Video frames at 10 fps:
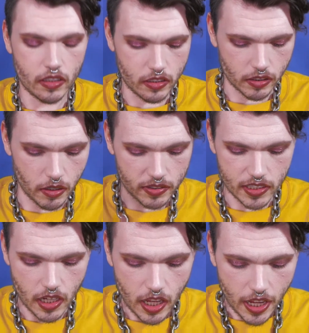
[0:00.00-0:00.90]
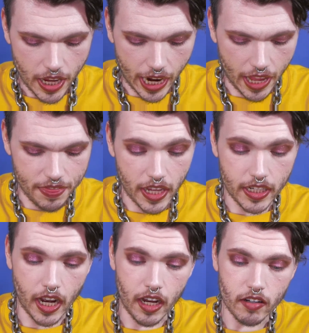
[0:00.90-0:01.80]
Gross. And then
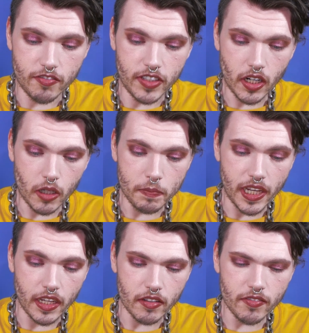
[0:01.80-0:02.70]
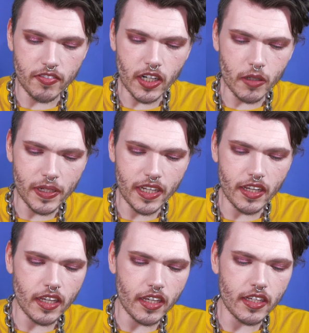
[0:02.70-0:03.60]
VR Pink. VR
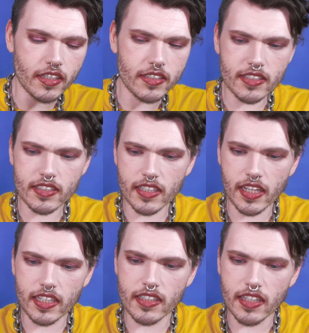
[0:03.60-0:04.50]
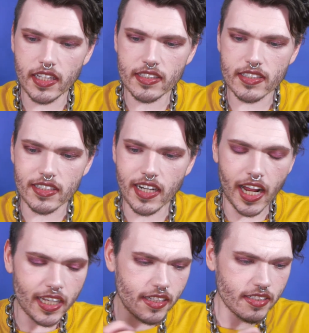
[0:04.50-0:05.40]
Pink it's
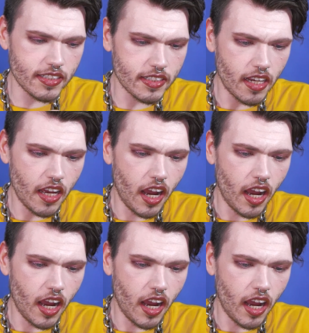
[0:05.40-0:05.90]
nice.